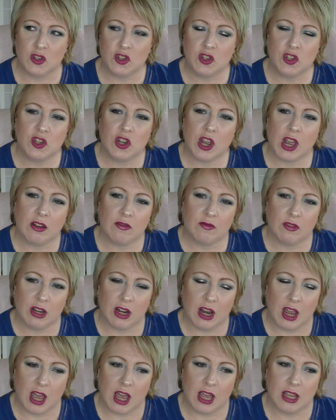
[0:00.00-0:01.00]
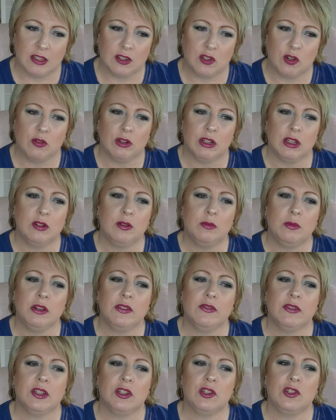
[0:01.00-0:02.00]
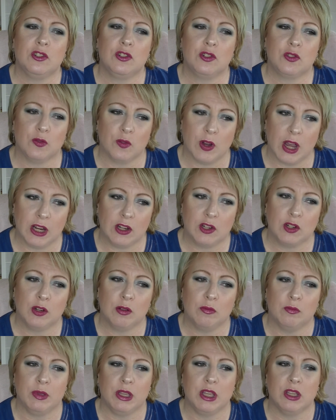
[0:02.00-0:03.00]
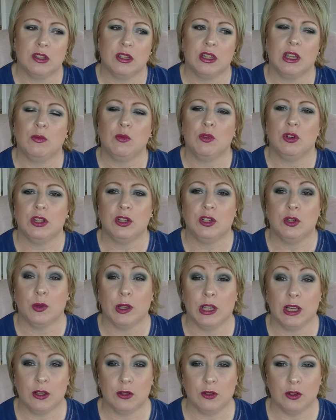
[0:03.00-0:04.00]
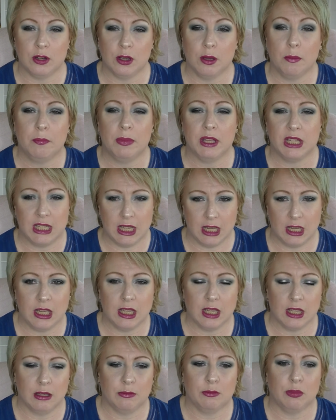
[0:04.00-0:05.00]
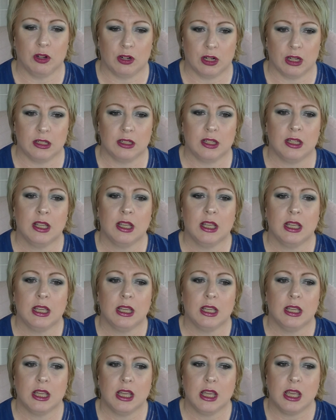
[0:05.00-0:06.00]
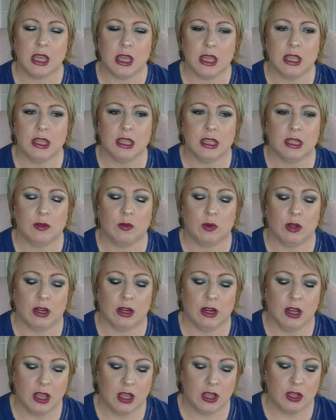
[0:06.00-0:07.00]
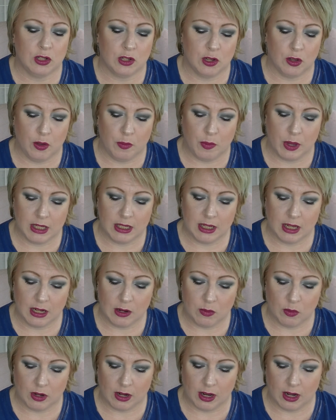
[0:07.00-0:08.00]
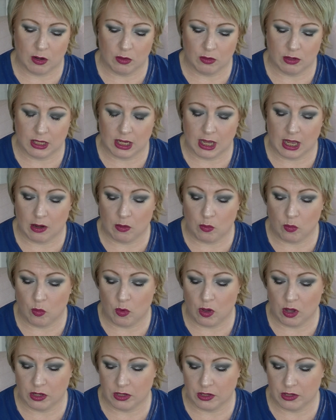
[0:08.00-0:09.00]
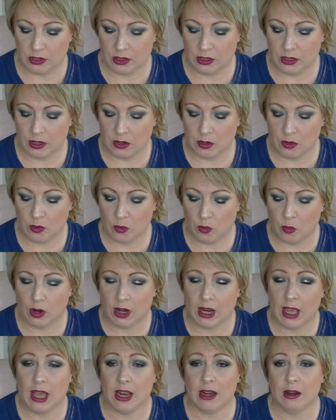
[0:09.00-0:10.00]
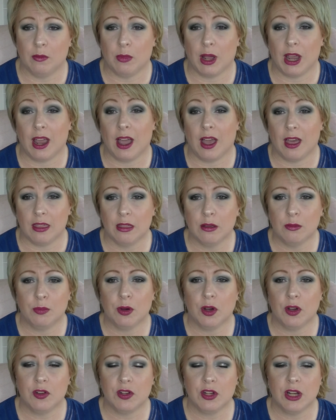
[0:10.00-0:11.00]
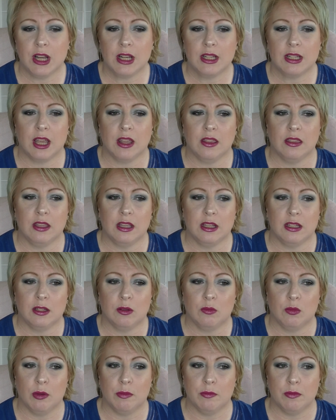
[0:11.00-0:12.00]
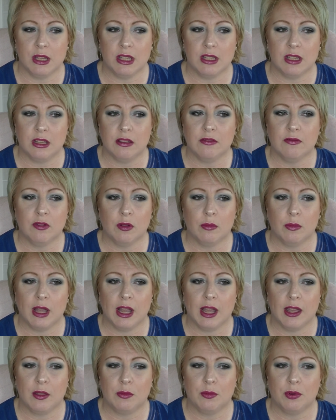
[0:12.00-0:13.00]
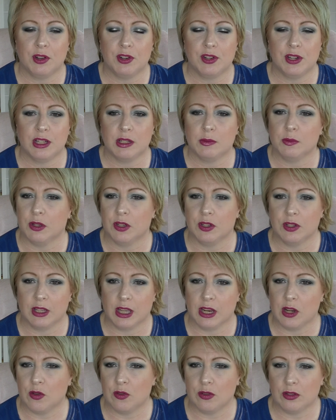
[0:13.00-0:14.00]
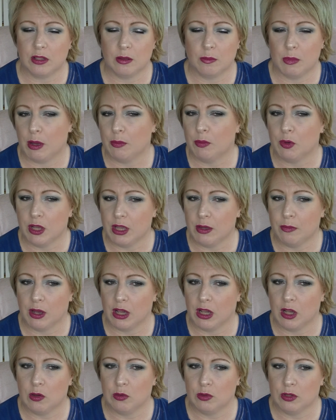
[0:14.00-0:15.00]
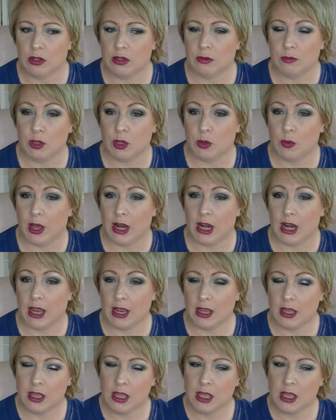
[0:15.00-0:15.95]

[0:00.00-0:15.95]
generalized or a little bit of a stretch because I wanted to include particular products in this one. So basically what I looked at was what I had in my other projects and things that were missing from my other projects because I'd used them up or hit my goals on them, so I'd like